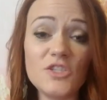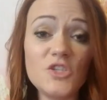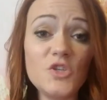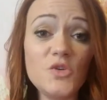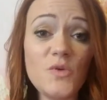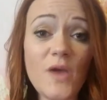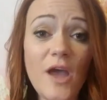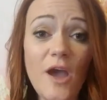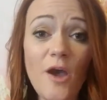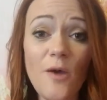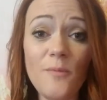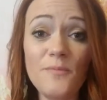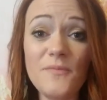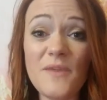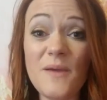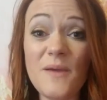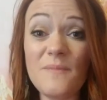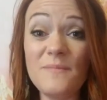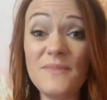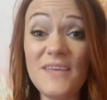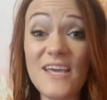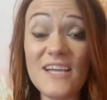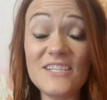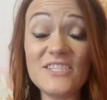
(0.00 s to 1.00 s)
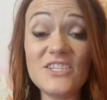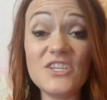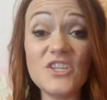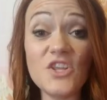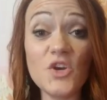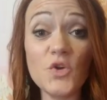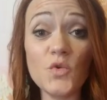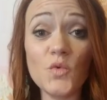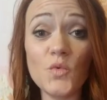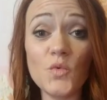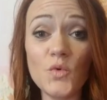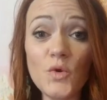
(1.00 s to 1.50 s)
to help them get to
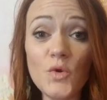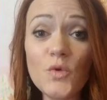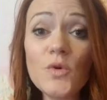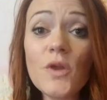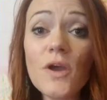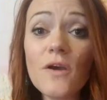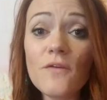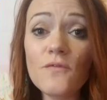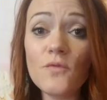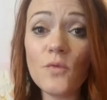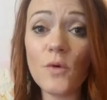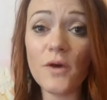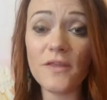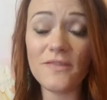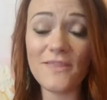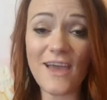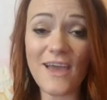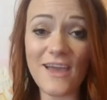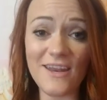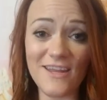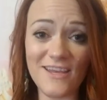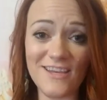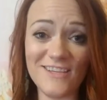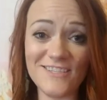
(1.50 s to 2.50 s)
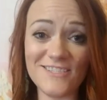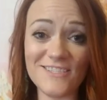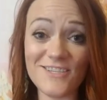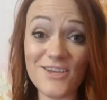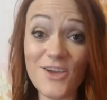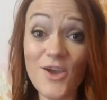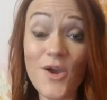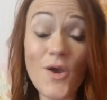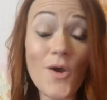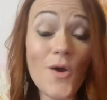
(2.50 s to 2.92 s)
the root of what that is.